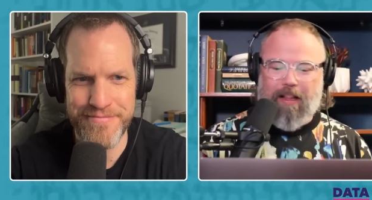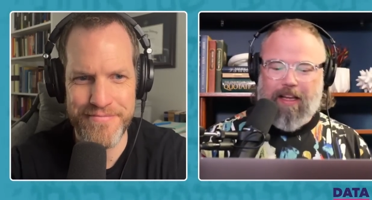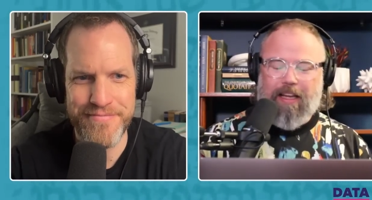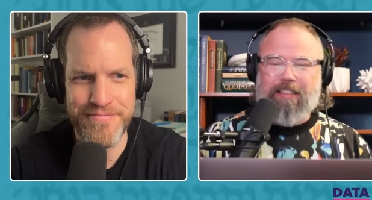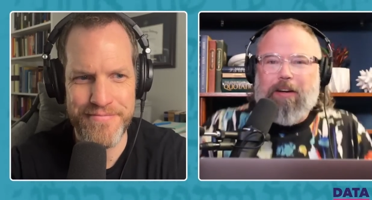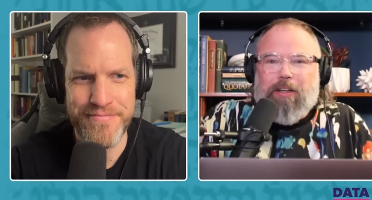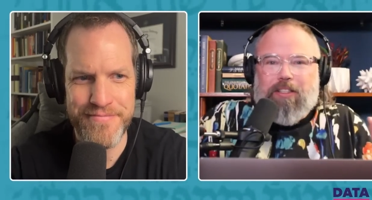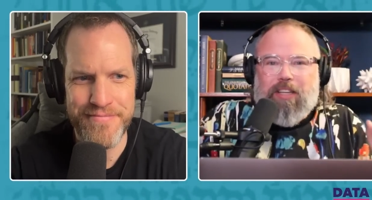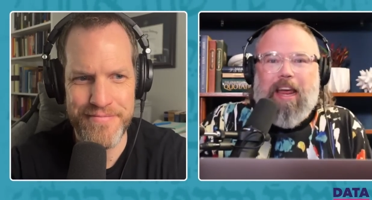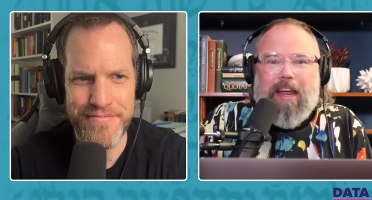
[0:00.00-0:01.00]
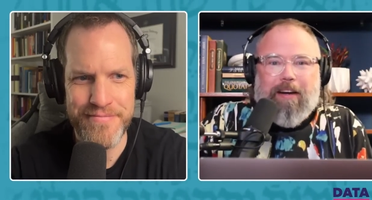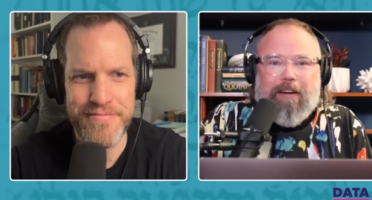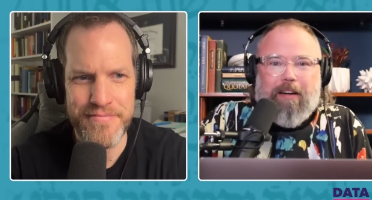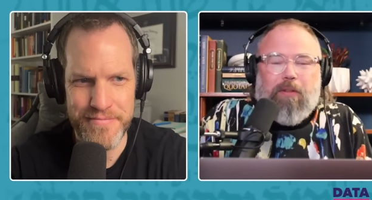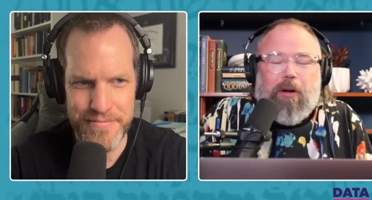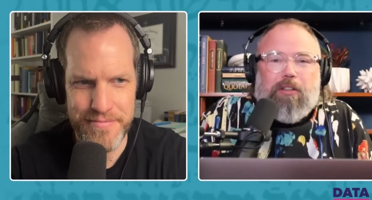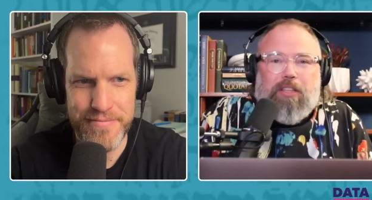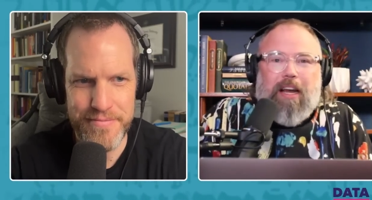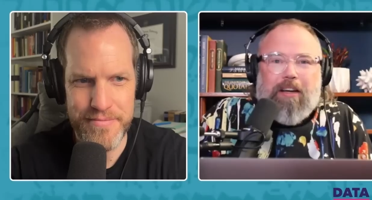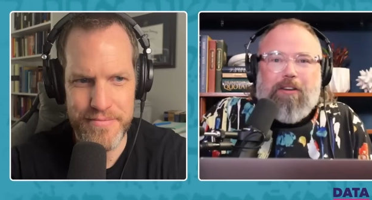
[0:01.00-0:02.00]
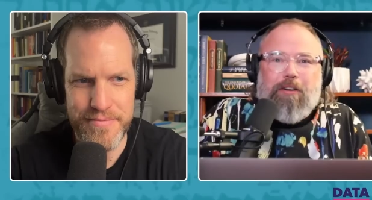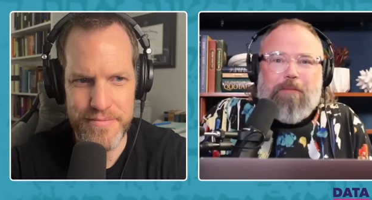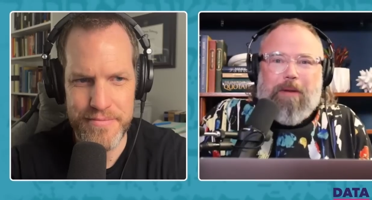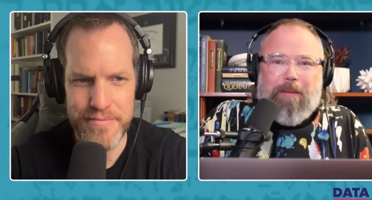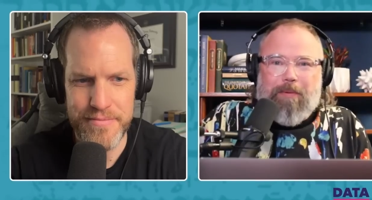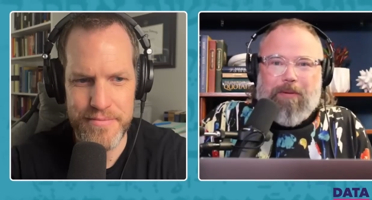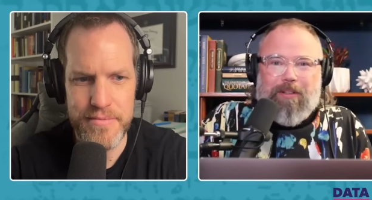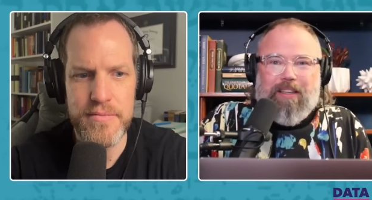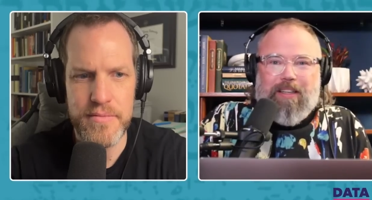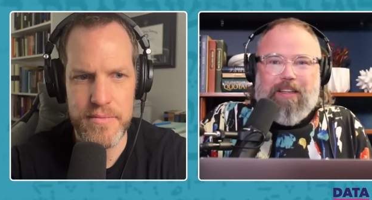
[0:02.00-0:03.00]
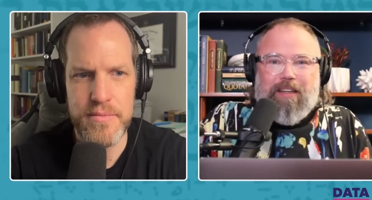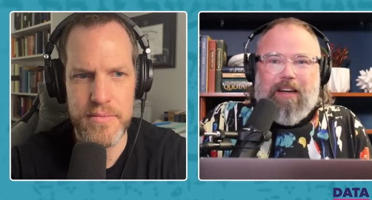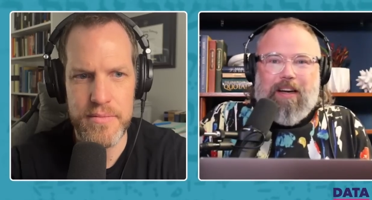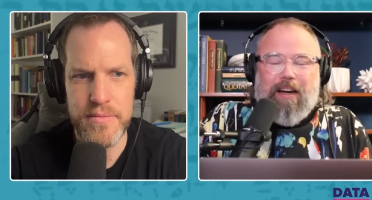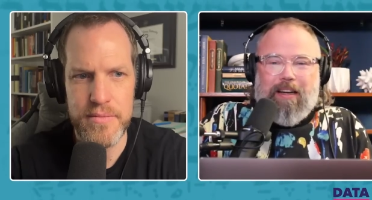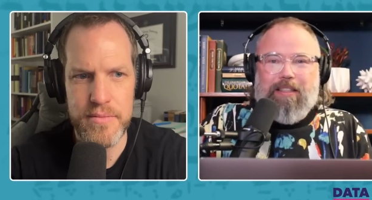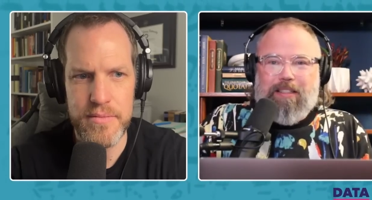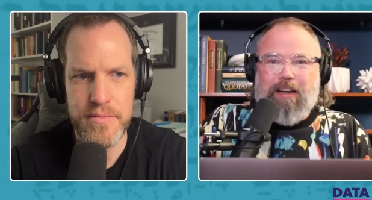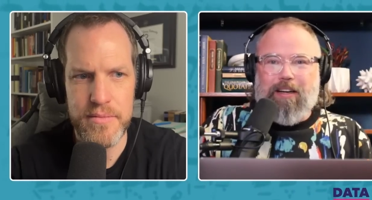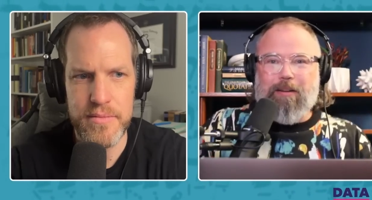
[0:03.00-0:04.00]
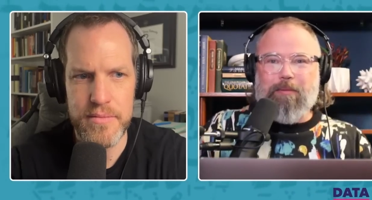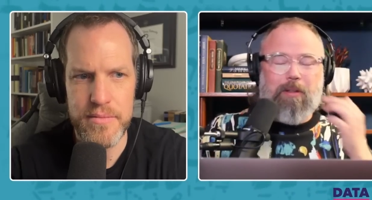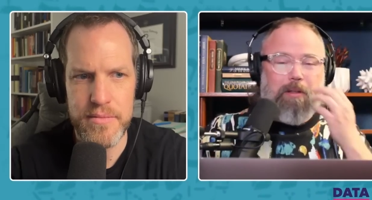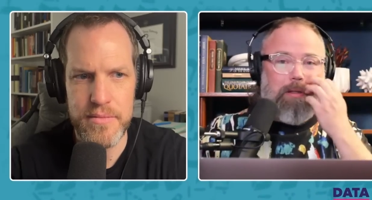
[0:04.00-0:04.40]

Speaker 1: They get down to 10. If there are 10 good people in Sodom,